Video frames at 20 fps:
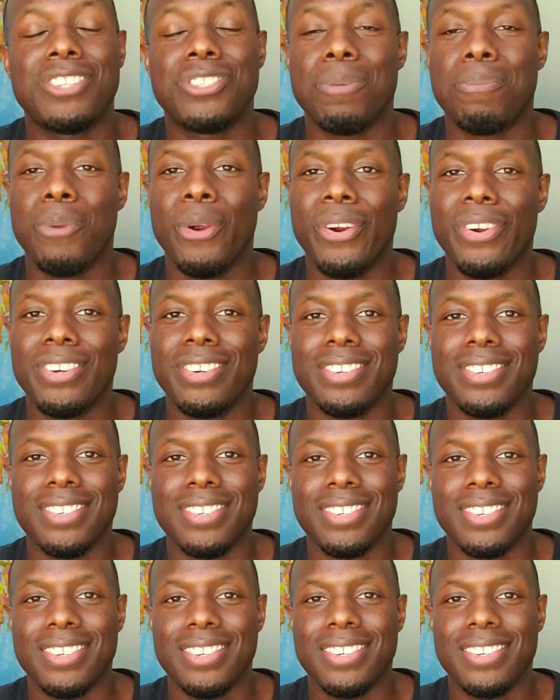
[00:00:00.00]
burden.
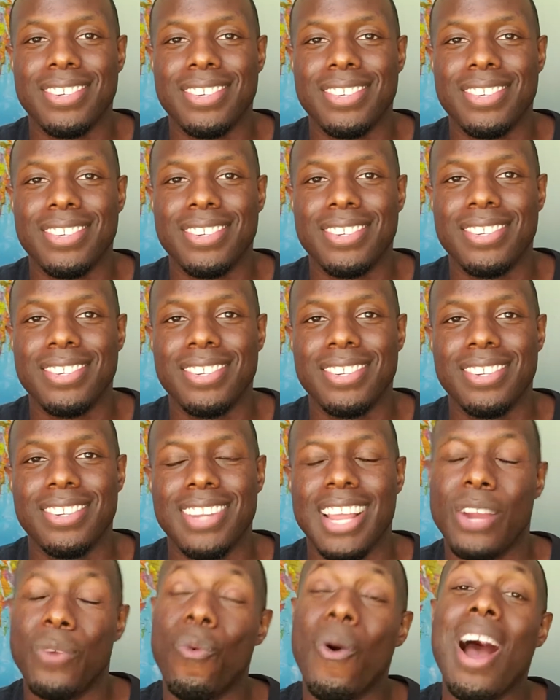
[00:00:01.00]

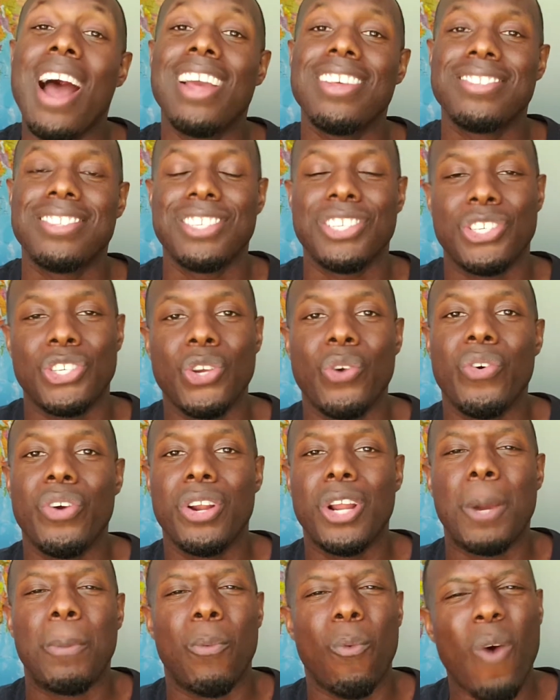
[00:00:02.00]
Like, why is this
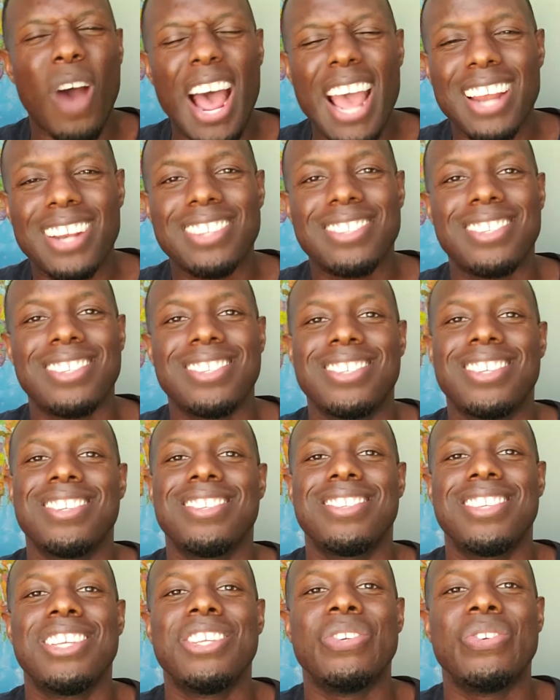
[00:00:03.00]
showing up? Why does this
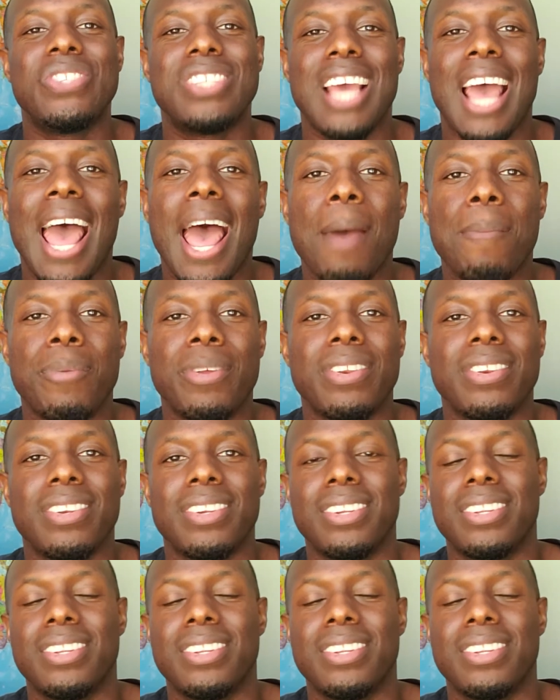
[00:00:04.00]
continue to happen?